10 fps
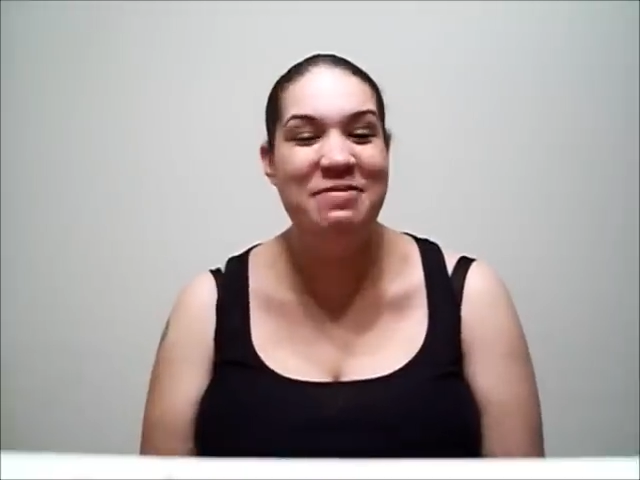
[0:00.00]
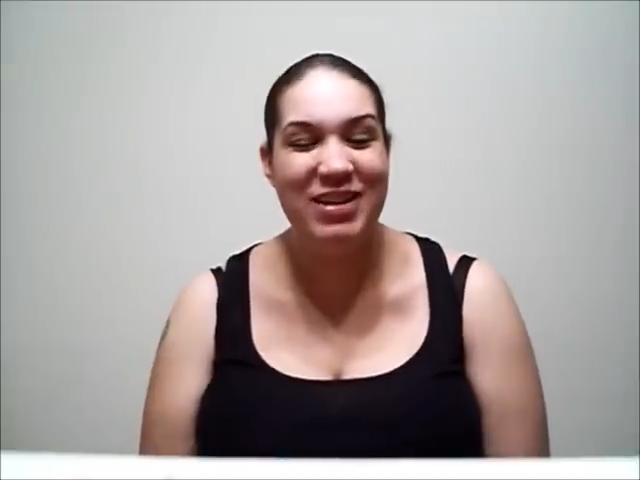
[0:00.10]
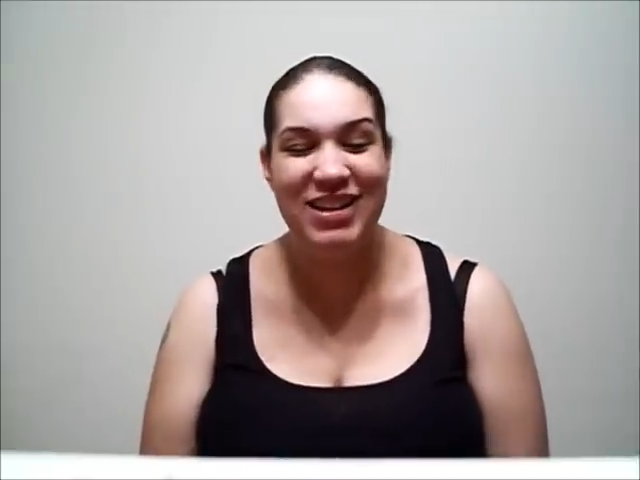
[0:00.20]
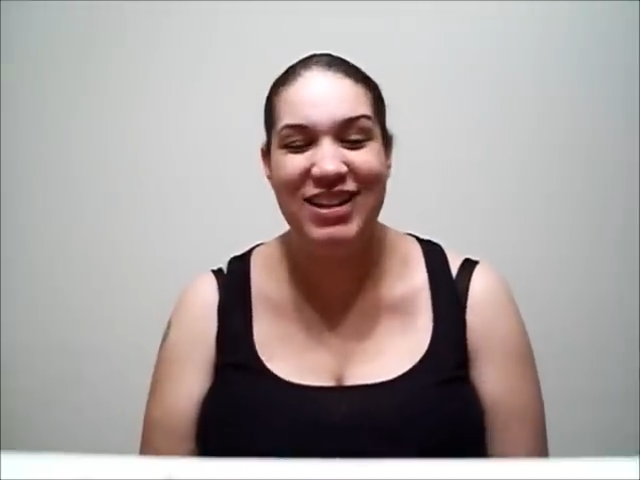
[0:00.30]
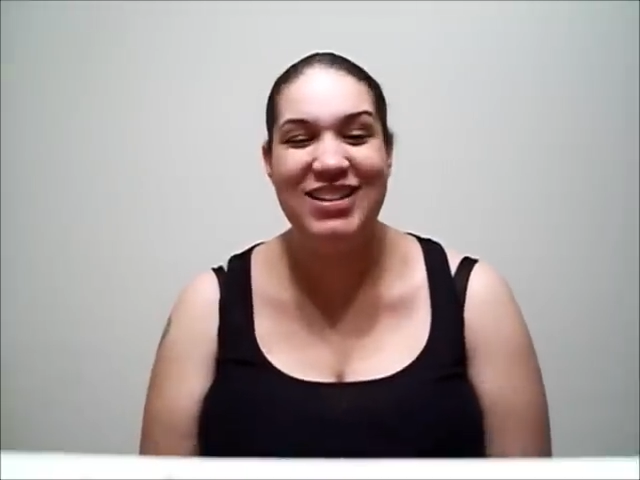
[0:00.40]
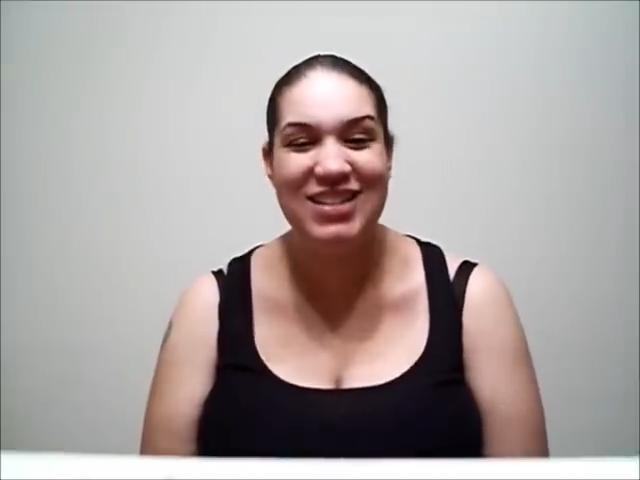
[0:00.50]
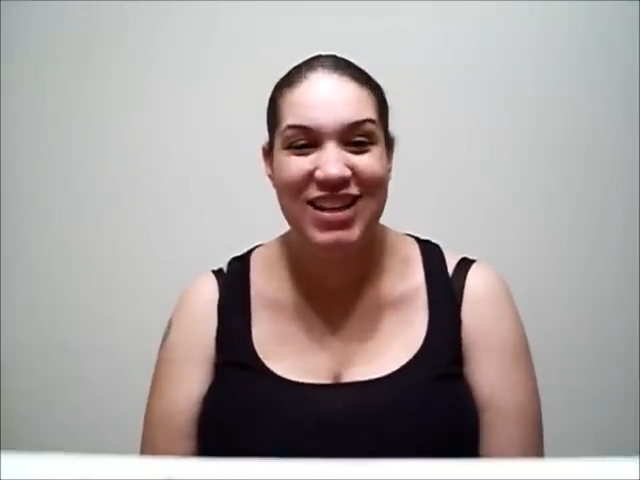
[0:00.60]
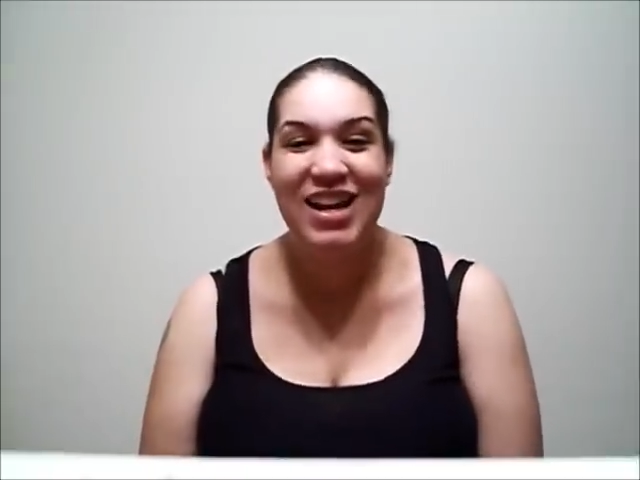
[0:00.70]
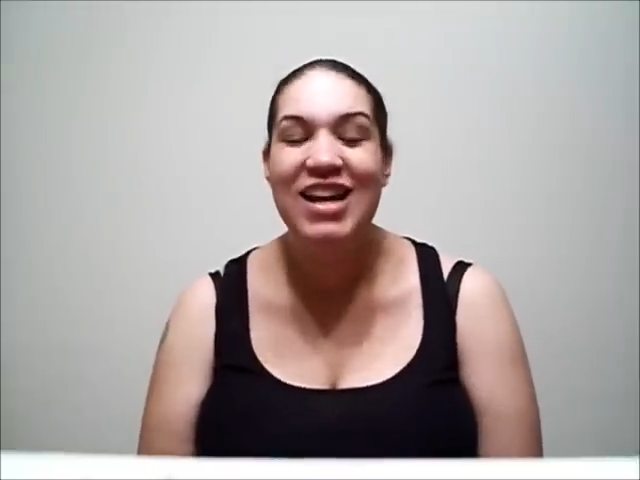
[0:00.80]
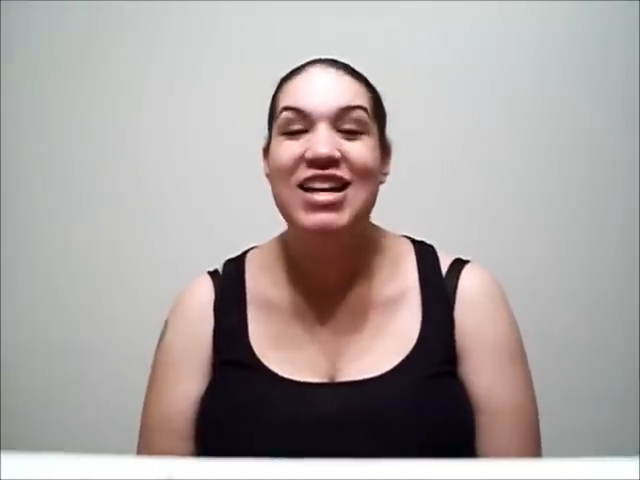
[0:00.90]
because
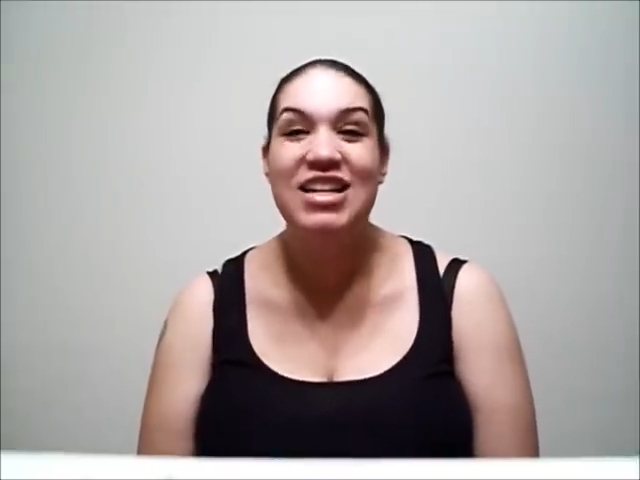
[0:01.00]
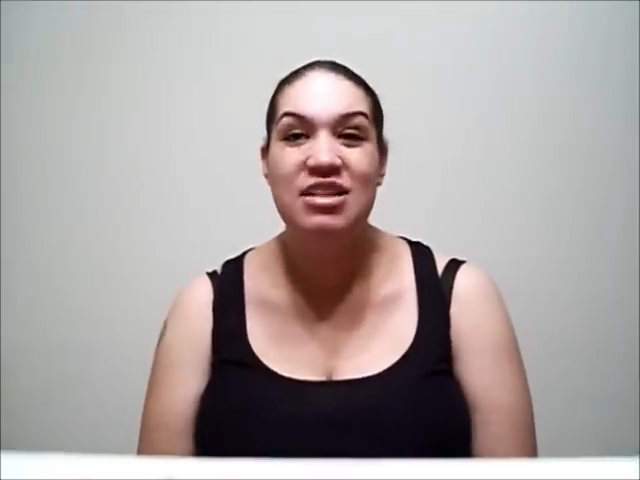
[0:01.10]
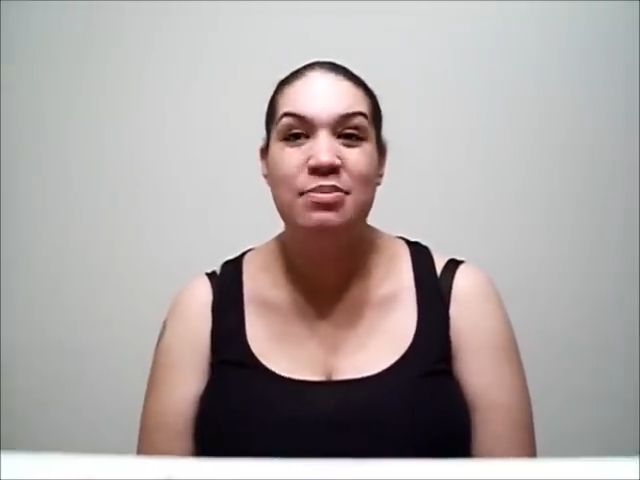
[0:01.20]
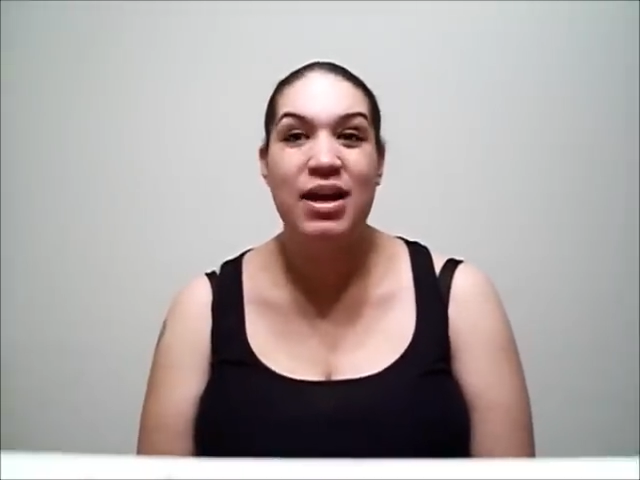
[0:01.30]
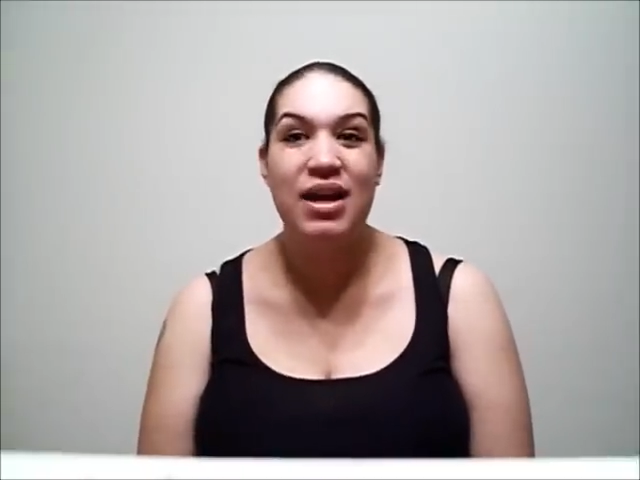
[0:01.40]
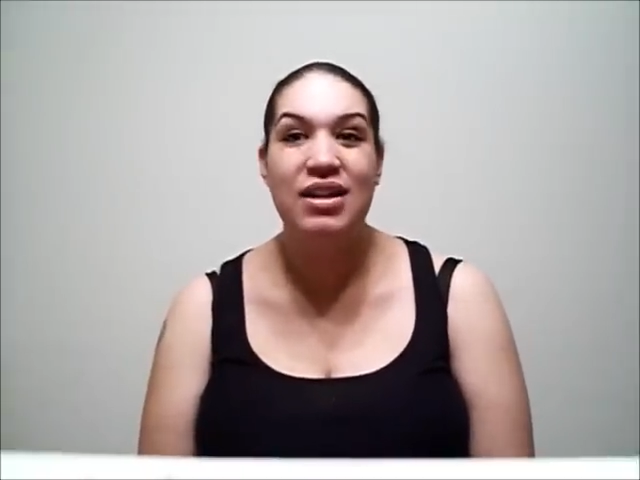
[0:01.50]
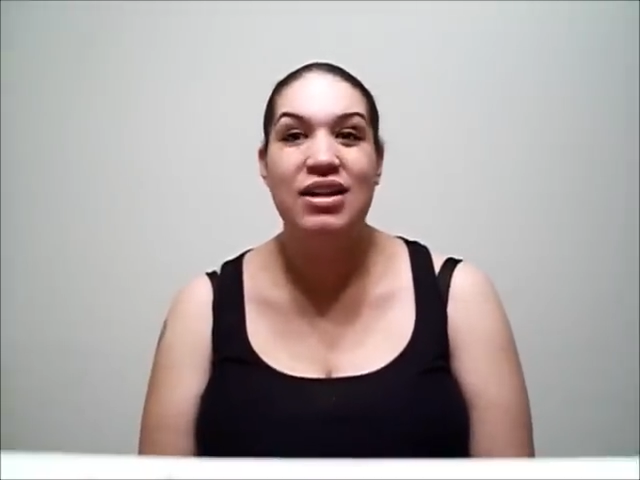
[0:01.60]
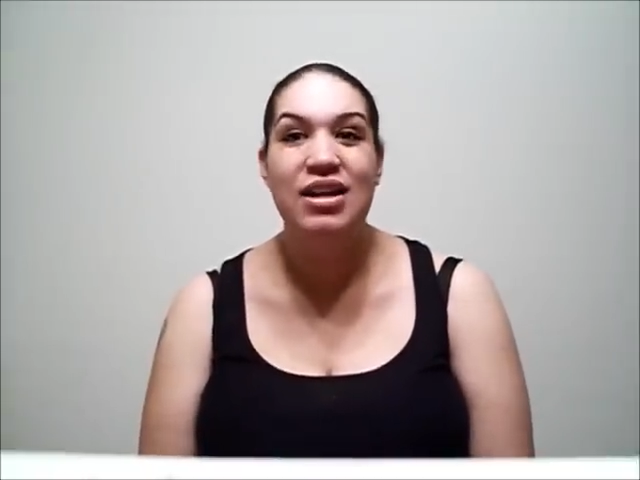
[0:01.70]
it's bad.